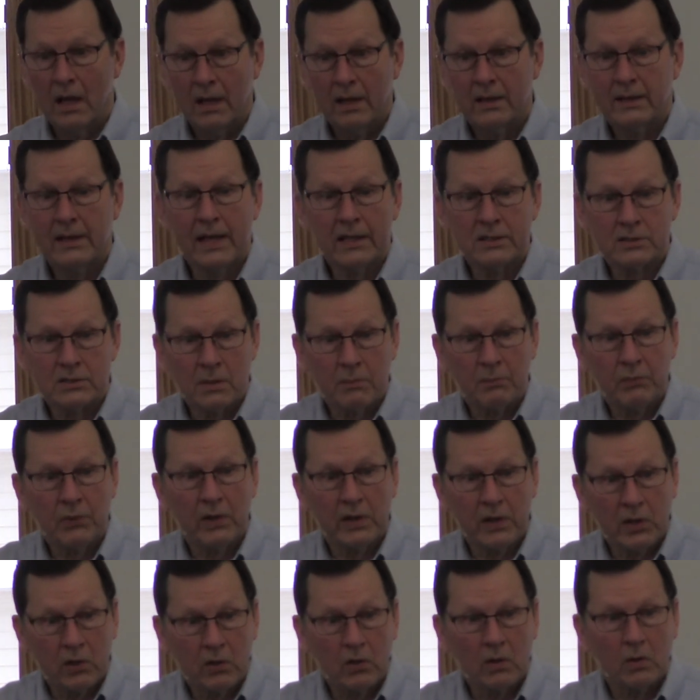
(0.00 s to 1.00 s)
that's a
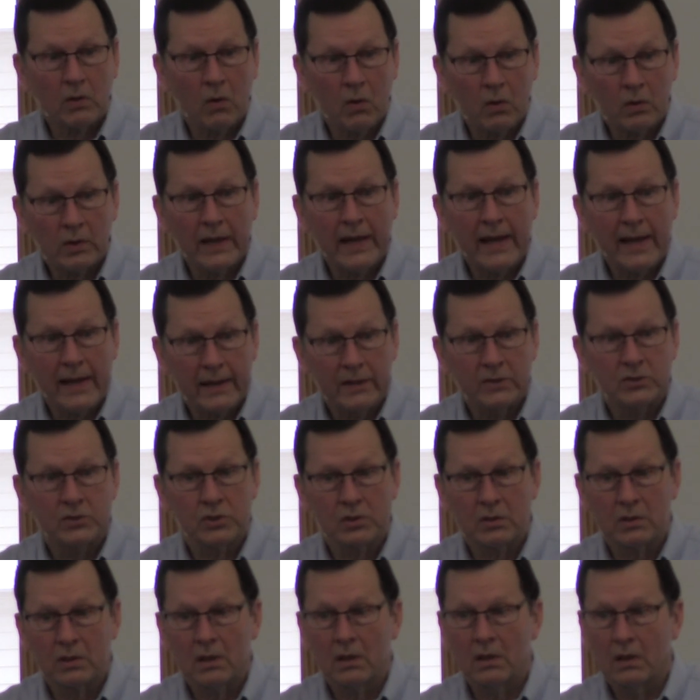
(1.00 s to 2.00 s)
pretty good old age.
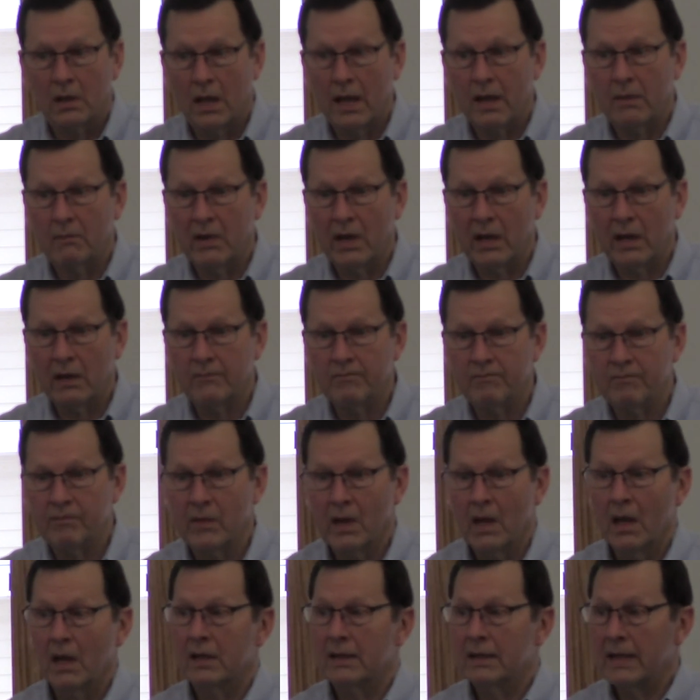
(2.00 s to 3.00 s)
Amen?
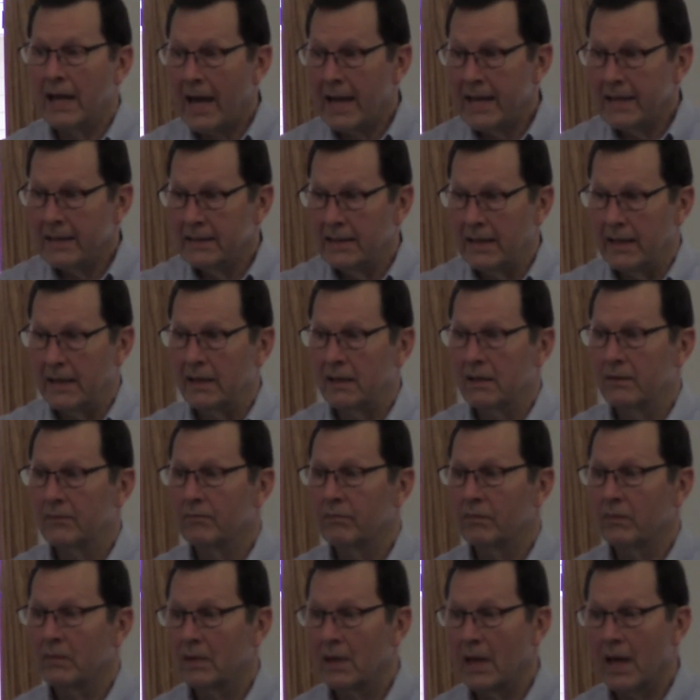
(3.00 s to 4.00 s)
90.
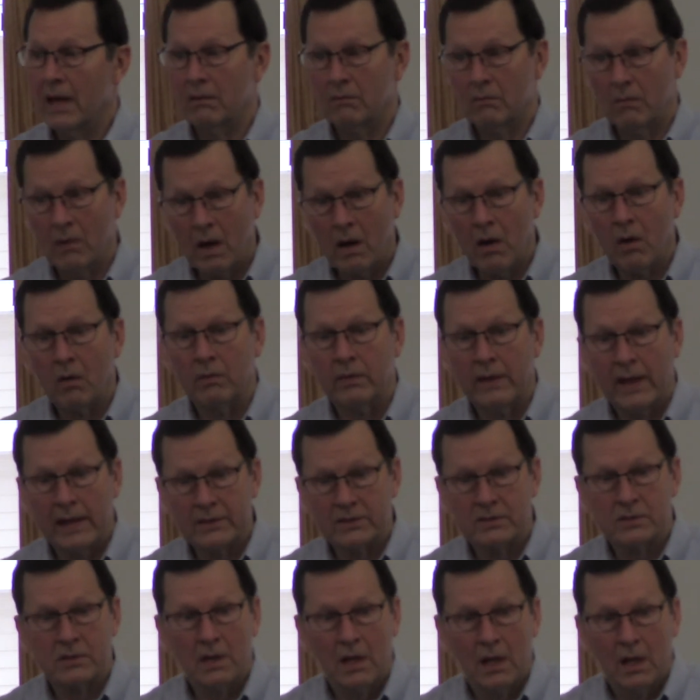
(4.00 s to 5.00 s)
That, well,
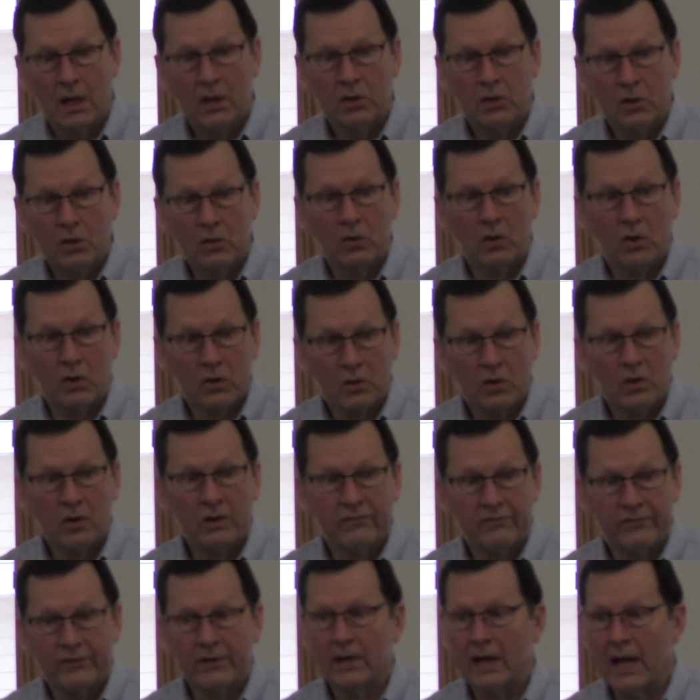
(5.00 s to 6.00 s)
that's, you look good
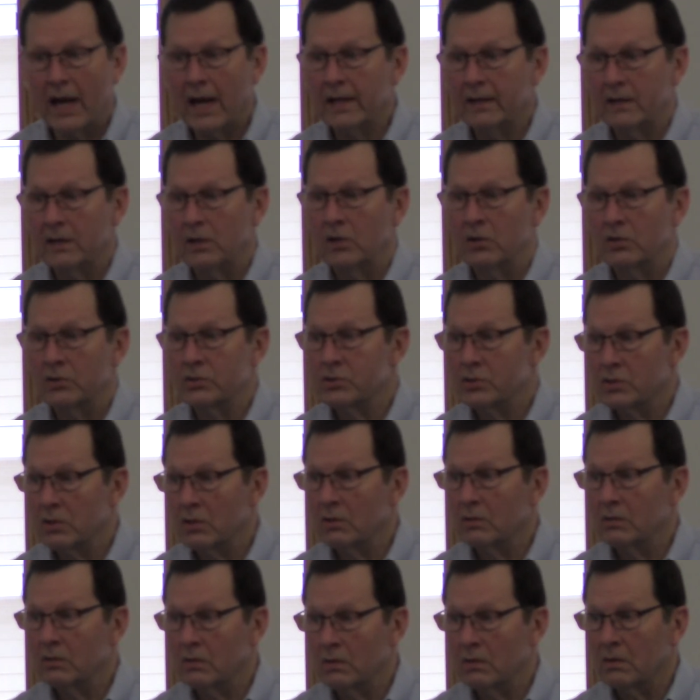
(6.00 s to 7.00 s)
for 90. You're
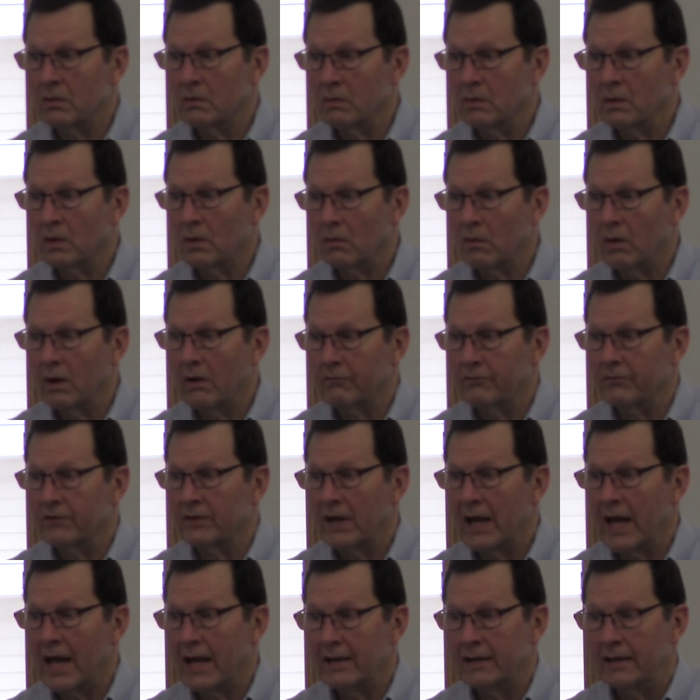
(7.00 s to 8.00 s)
still doing real well for
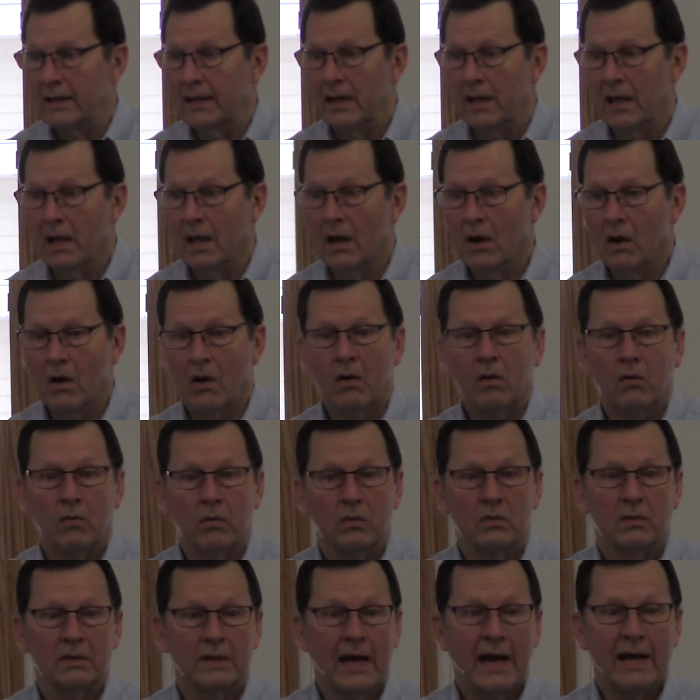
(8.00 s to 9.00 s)
90. Oh,
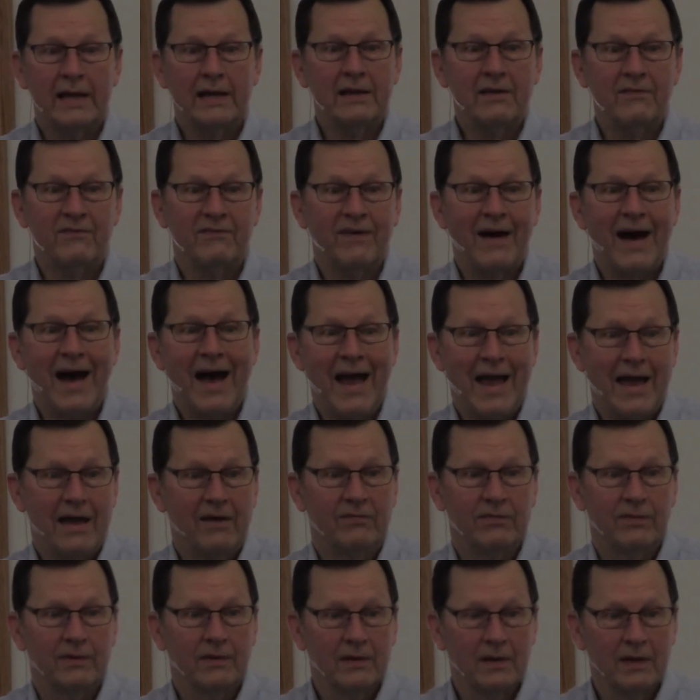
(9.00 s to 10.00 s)
95,
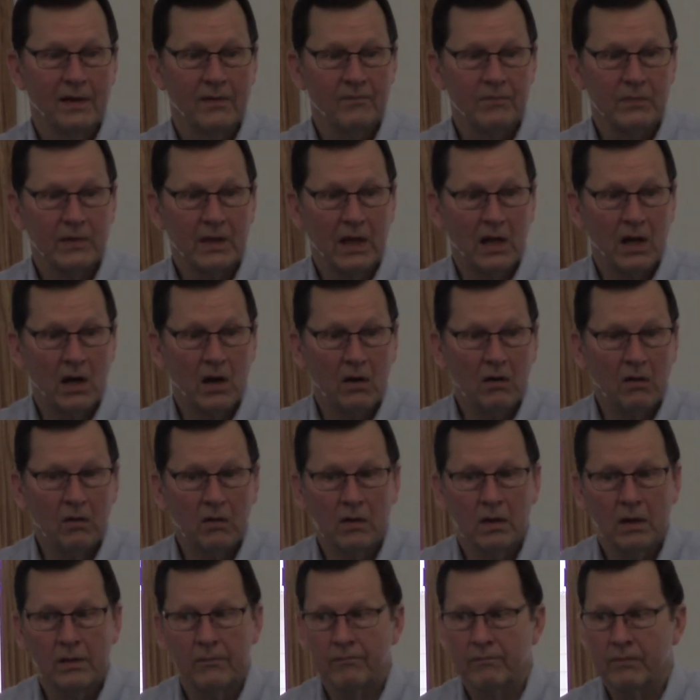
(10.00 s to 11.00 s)
you know,
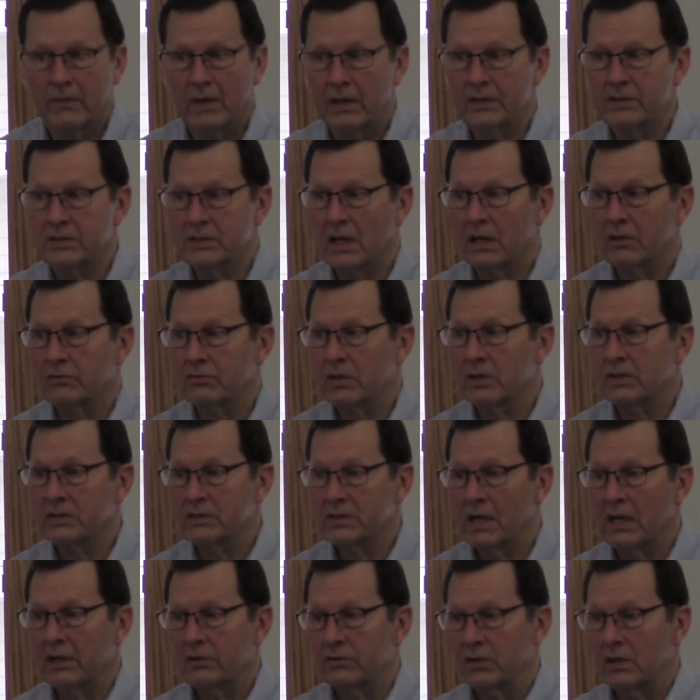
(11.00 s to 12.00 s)
etc.,
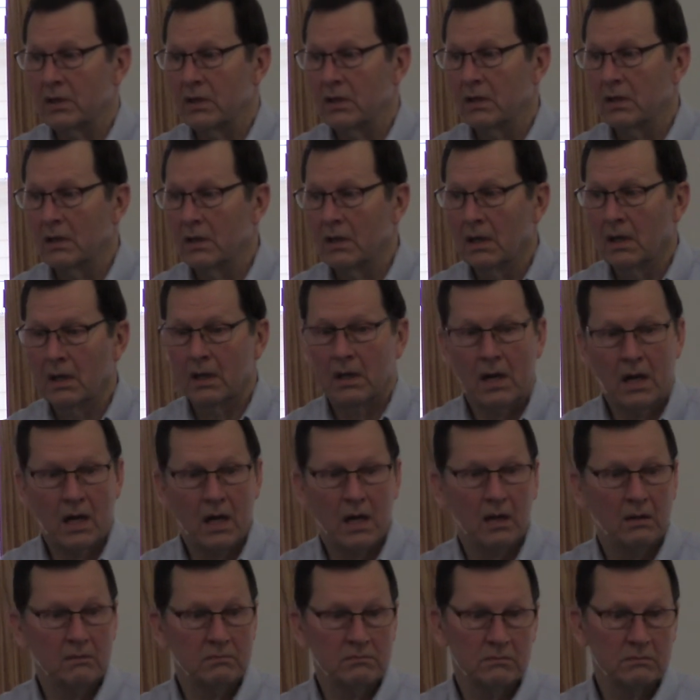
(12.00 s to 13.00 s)
etc.
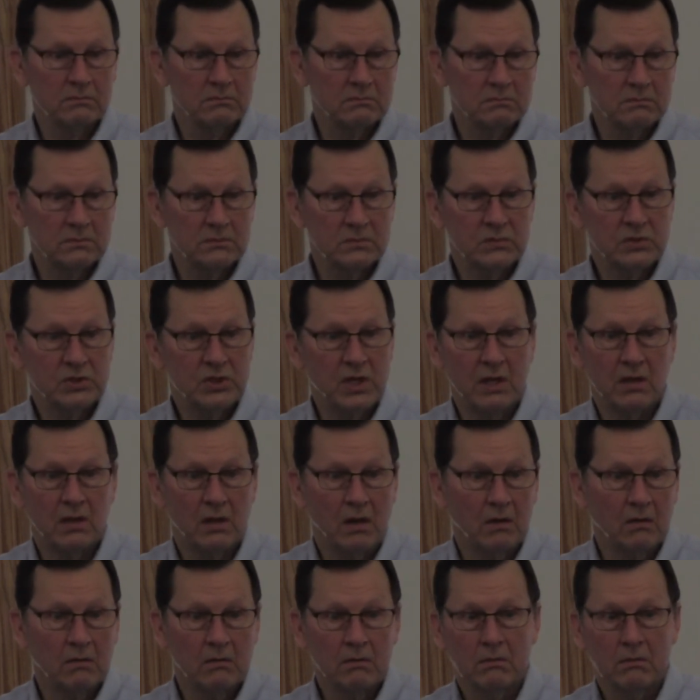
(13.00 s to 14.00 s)
Um, Gino,